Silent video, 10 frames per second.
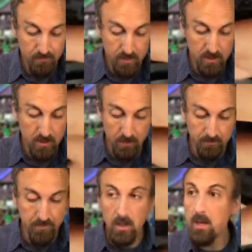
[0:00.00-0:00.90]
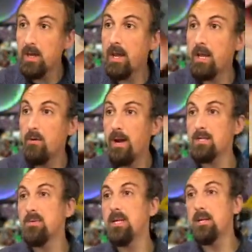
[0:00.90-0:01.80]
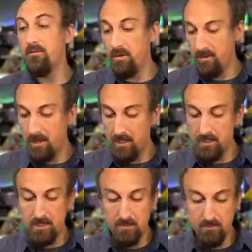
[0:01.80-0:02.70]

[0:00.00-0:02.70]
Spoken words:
So anyway, I just want to take a few minutes and